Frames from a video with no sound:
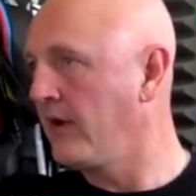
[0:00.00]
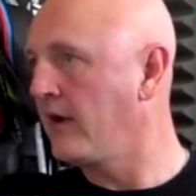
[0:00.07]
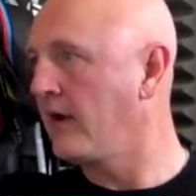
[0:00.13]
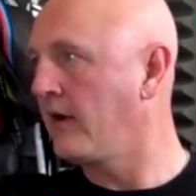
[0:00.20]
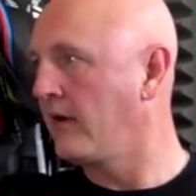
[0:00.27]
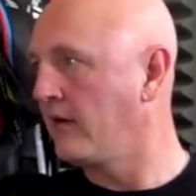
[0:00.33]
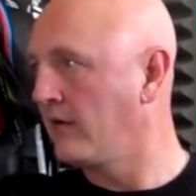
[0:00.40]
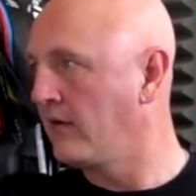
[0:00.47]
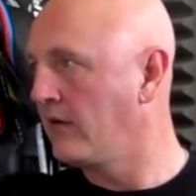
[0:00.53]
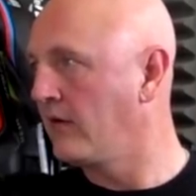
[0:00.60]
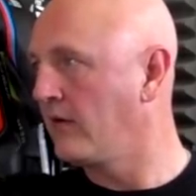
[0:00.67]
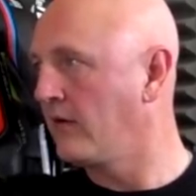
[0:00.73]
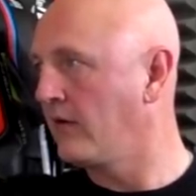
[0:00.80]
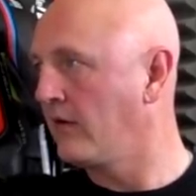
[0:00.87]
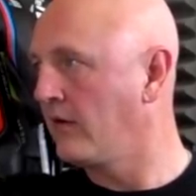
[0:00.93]

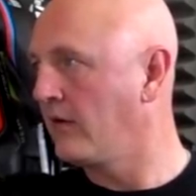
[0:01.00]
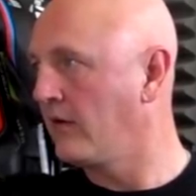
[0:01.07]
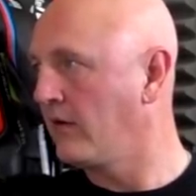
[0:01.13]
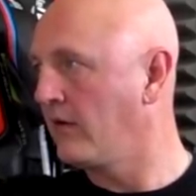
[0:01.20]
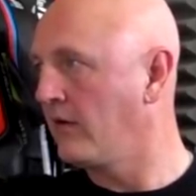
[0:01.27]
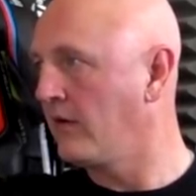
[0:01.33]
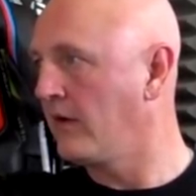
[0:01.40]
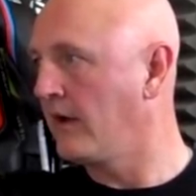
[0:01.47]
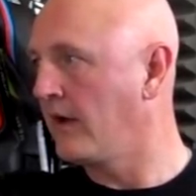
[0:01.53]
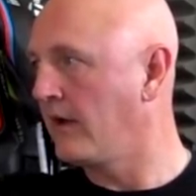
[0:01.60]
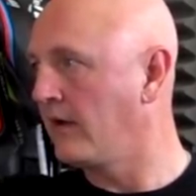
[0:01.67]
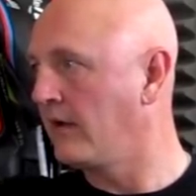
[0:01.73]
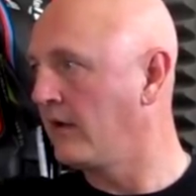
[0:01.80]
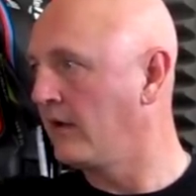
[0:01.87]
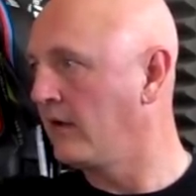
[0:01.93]

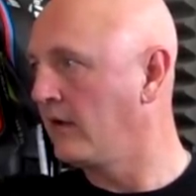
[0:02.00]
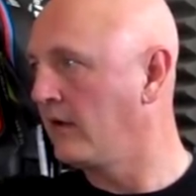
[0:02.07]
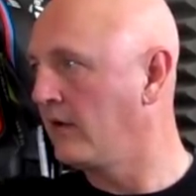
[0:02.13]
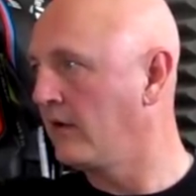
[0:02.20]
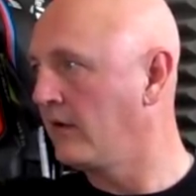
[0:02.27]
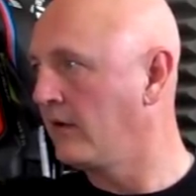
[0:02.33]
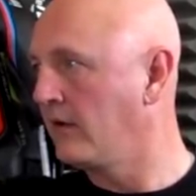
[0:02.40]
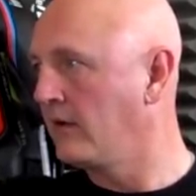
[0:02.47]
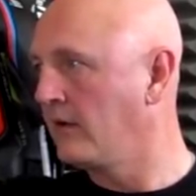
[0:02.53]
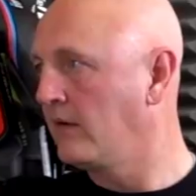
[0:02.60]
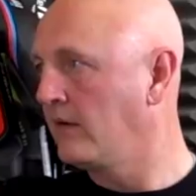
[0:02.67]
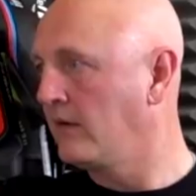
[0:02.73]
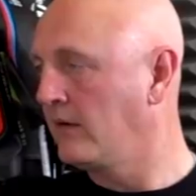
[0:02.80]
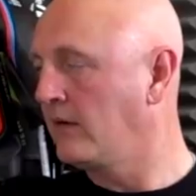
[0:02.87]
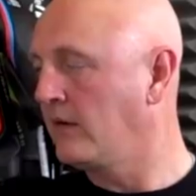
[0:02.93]

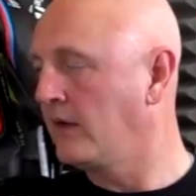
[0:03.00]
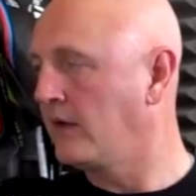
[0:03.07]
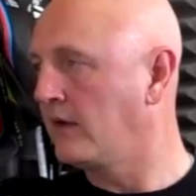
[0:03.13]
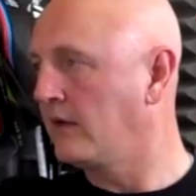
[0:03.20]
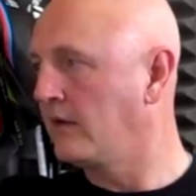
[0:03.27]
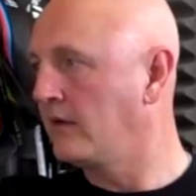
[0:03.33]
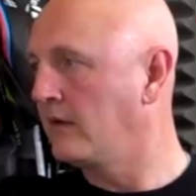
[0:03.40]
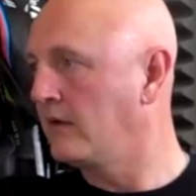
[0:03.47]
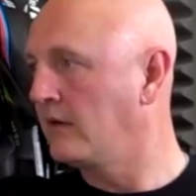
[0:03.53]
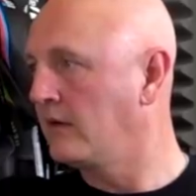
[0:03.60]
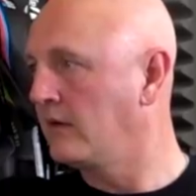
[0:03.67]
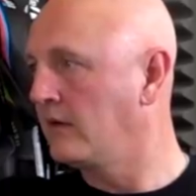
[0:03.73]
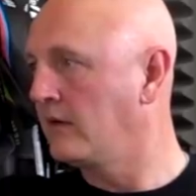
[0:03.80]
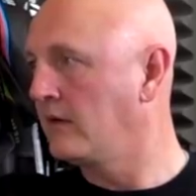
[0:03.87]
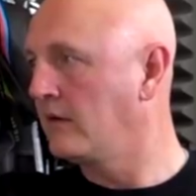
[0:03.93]

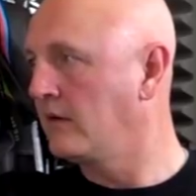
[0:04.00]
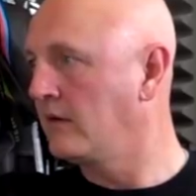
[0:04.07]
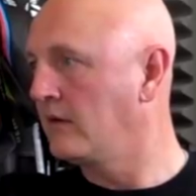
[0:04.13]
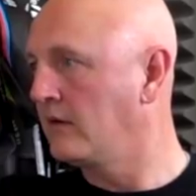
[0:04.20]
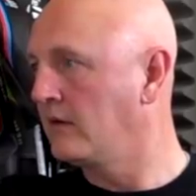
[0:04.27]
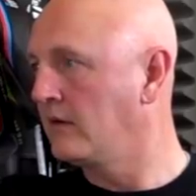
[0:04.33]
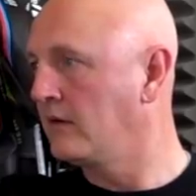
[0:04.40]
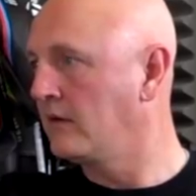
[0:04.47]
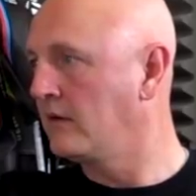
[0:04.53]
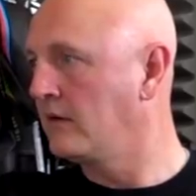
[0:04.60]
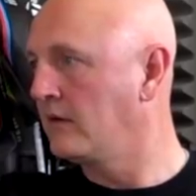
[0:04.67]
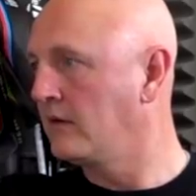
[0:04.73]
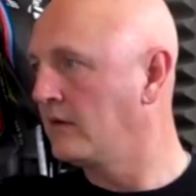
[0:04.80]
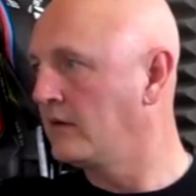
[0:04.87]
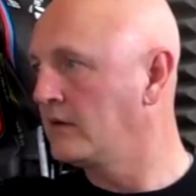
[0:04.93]

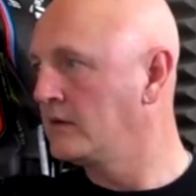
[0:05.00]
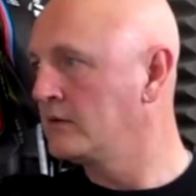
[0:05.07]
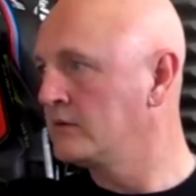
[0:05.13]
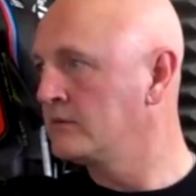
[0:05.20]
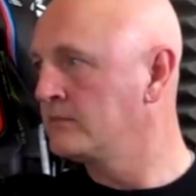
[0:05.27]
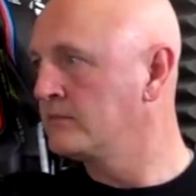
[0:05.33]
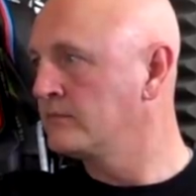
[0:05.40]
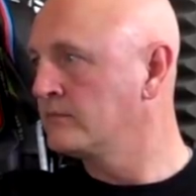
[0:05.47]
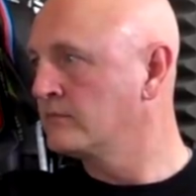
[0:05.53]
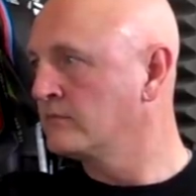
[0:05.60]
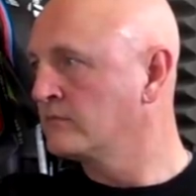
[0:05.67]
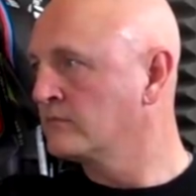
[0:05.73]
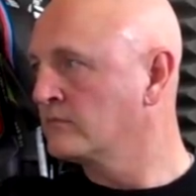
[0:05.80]
(silent)